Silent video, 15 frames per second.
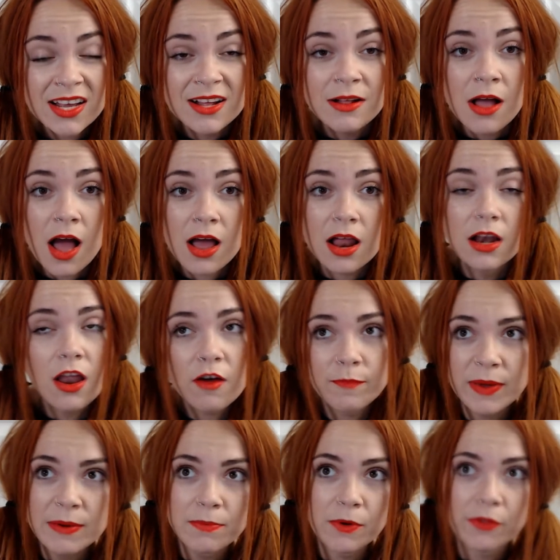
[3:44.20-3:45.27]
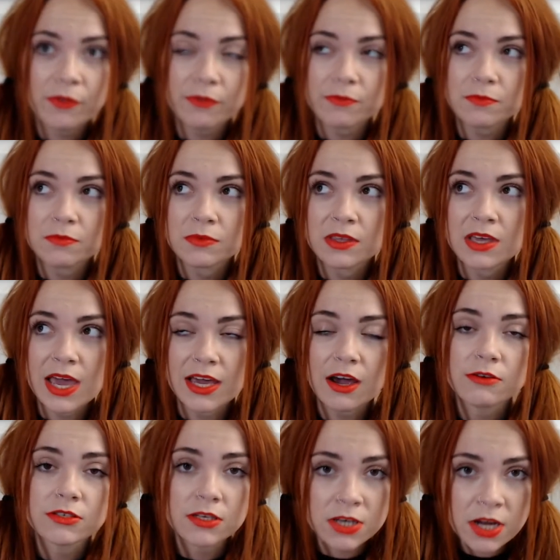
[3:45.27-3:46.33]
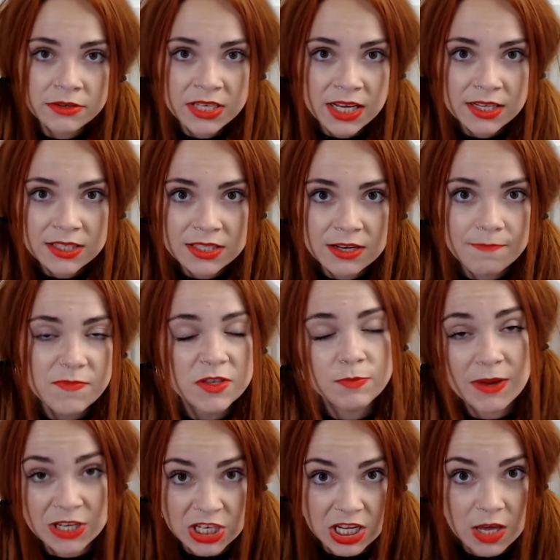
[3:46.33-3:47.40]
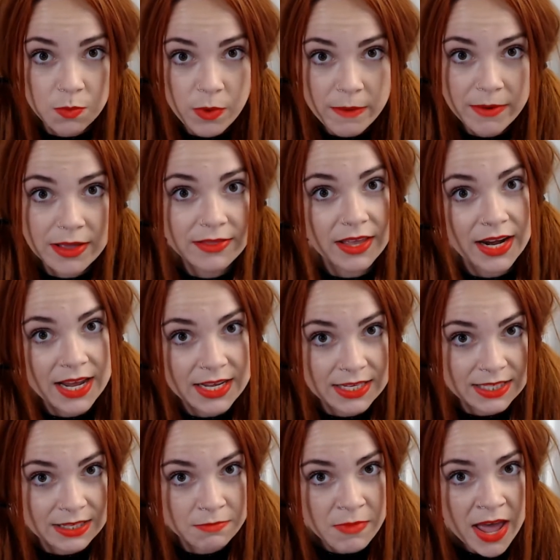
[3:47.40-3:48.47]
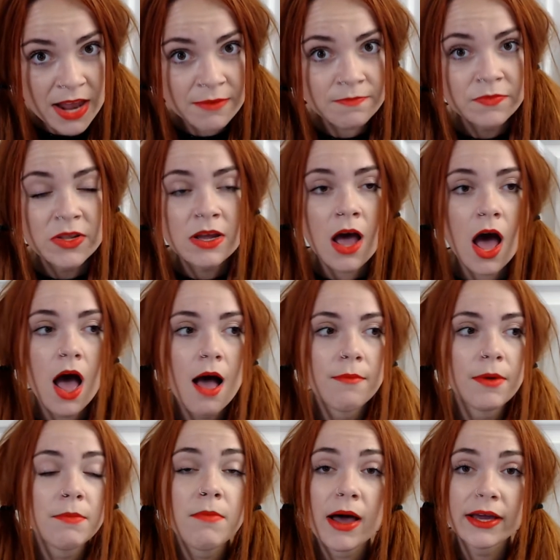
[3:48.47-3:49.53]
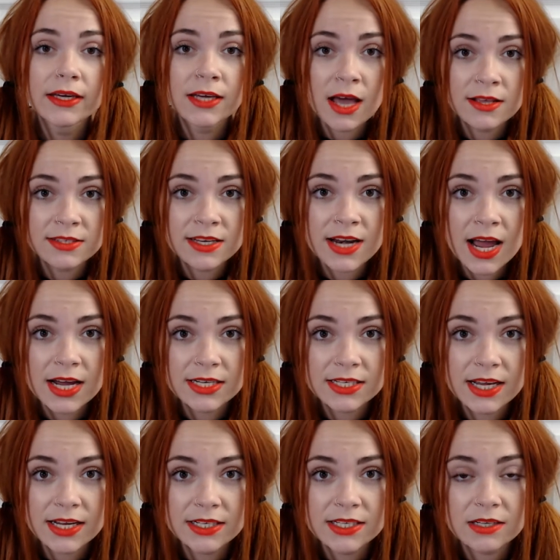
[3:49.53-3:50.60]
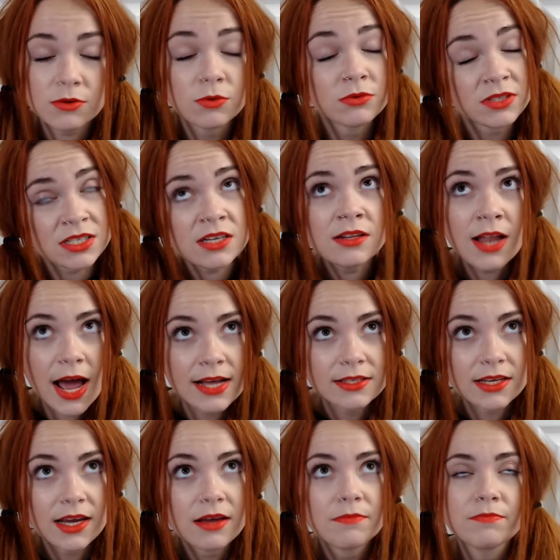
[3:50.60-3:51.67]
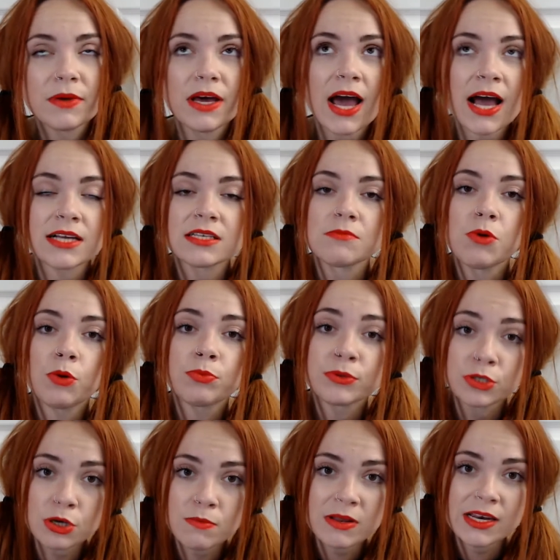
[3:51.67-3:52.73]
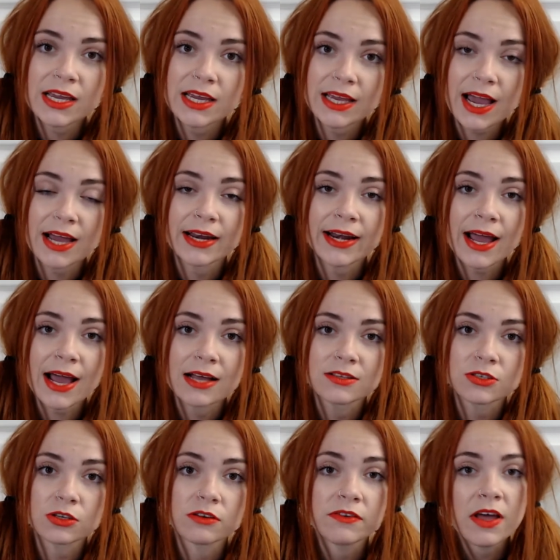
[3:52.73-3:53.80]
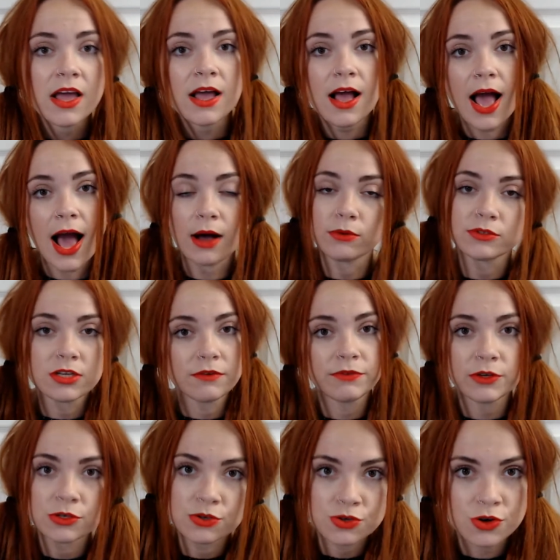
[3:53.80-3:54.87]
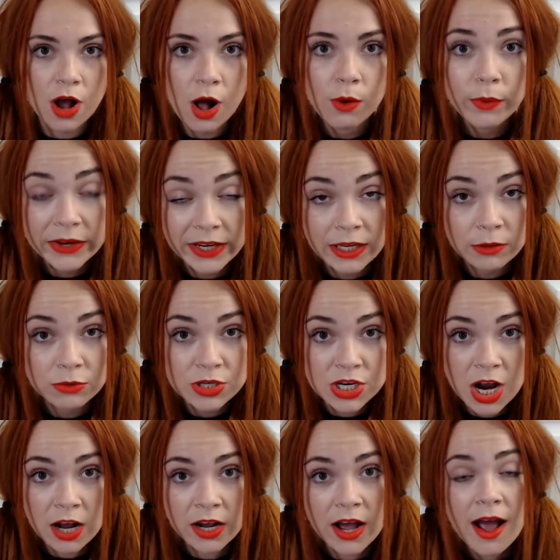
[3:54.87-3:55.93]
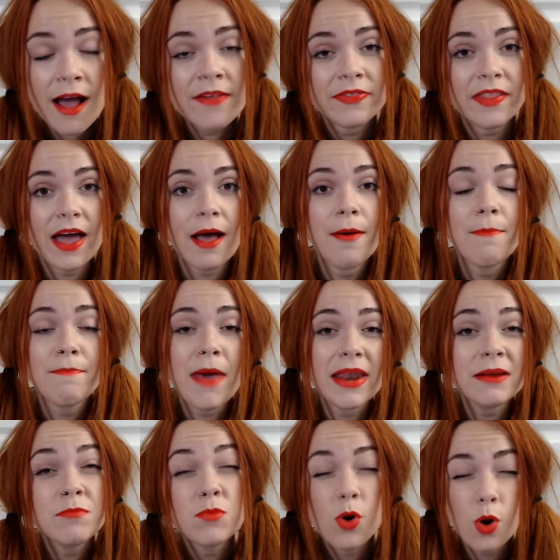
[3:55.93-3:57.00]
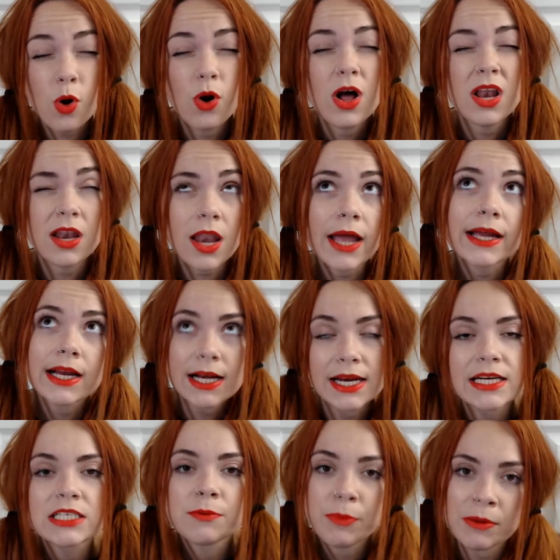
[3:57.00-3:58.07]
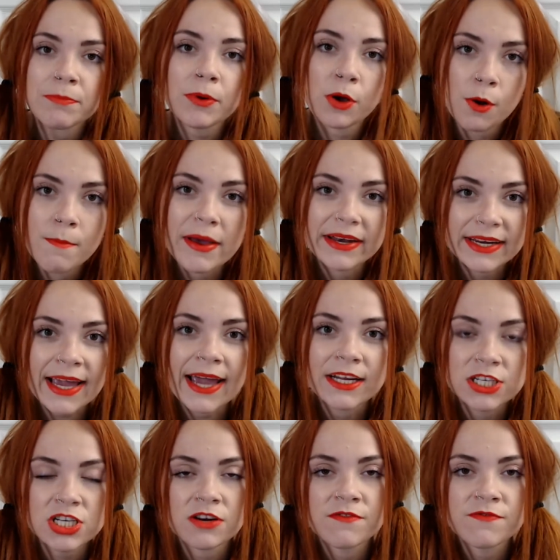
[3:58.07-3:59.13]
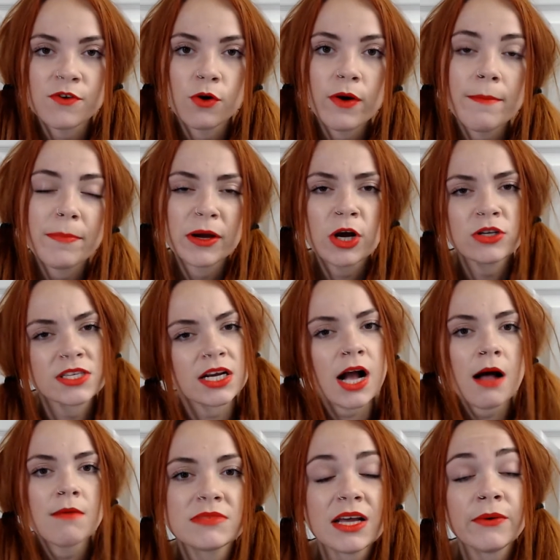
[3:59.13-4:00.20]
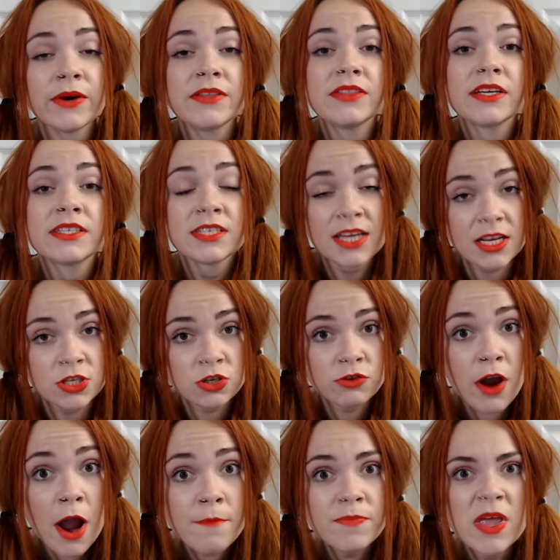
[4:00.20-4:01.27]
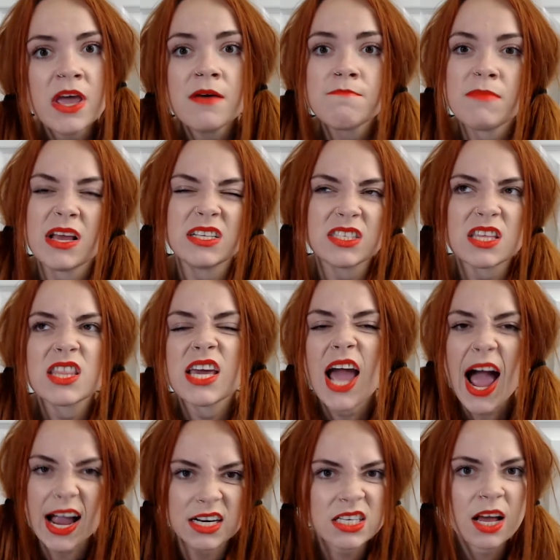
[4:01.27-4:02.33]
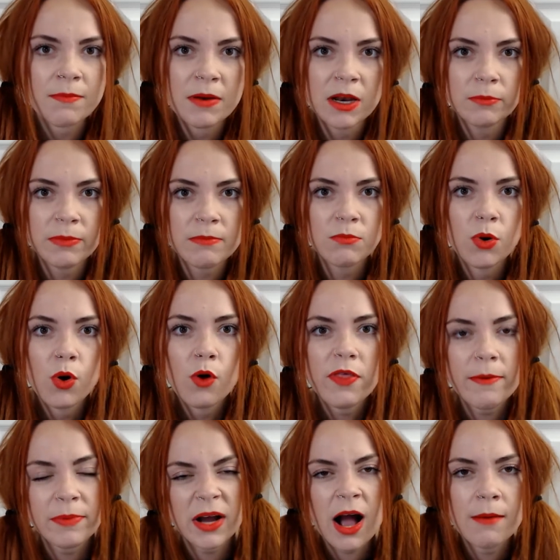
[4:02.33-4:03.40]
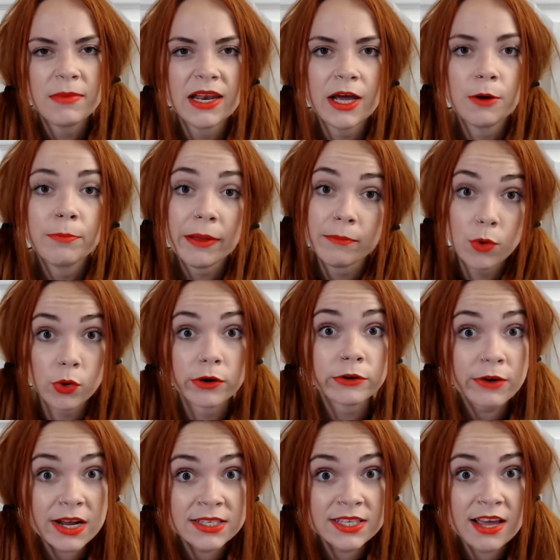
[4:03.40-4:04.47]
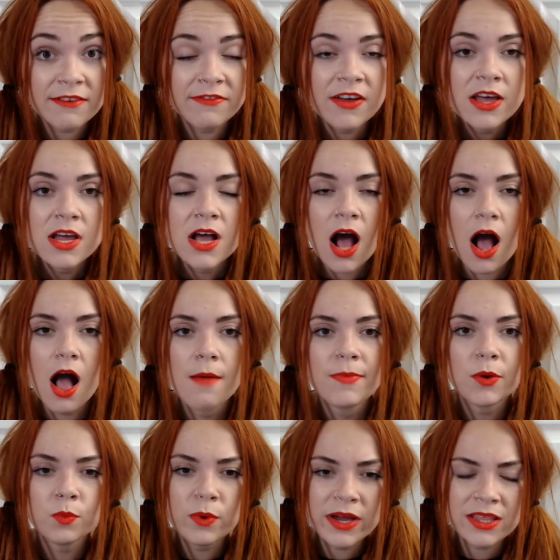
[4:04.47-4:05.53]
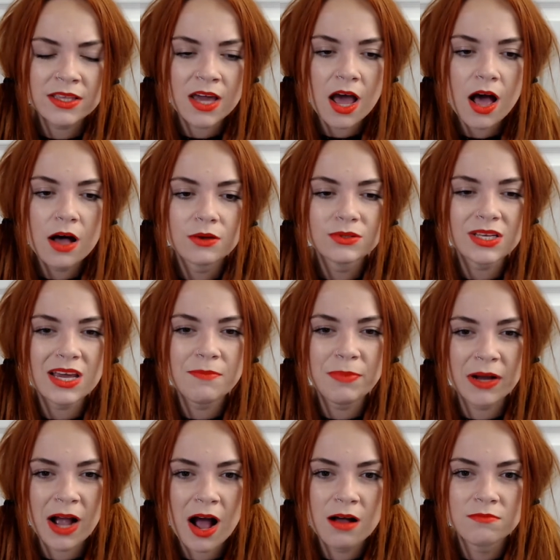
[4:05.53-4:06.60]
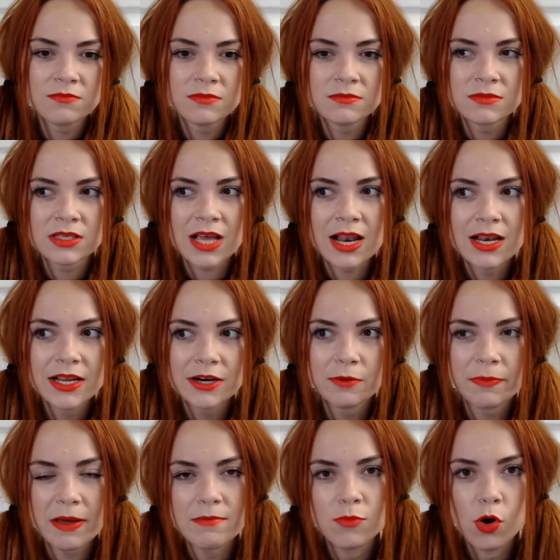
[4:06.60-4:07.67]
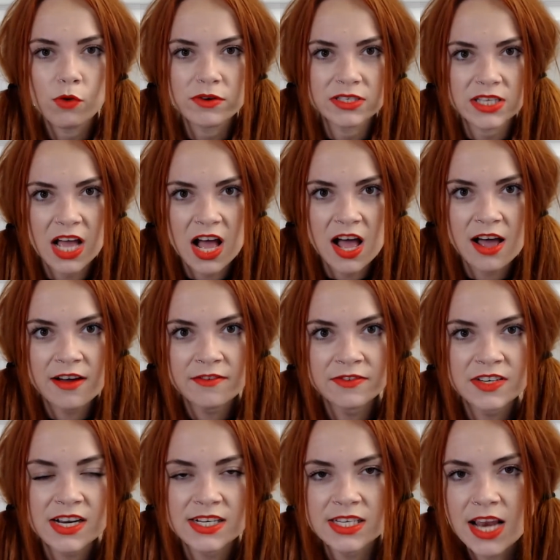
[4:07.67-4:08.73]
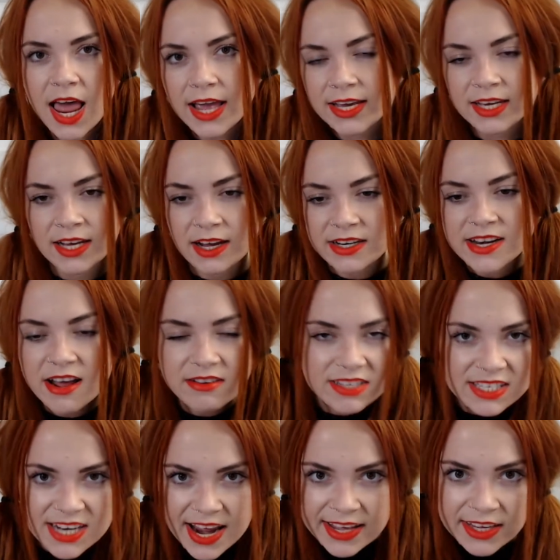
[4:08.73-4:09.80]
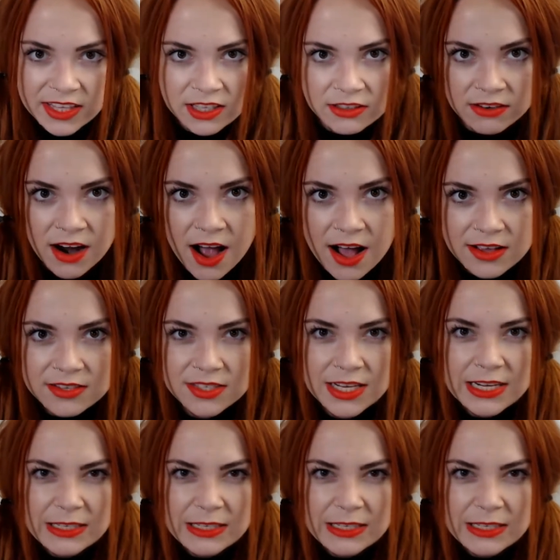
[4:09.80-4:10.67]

A lot of people, it goes unnoticed, especially in women than it is to men. My cousin had it, or still has it, but had it more predominantly and as sort of out of control when he was younger, and men are more likely to be put on medication for it because it comes in the testosterone, means that they act up a little bit more, they become a little bit more aggressive. With girls it becomes a little bit more reserved. It's like a snake in the grass.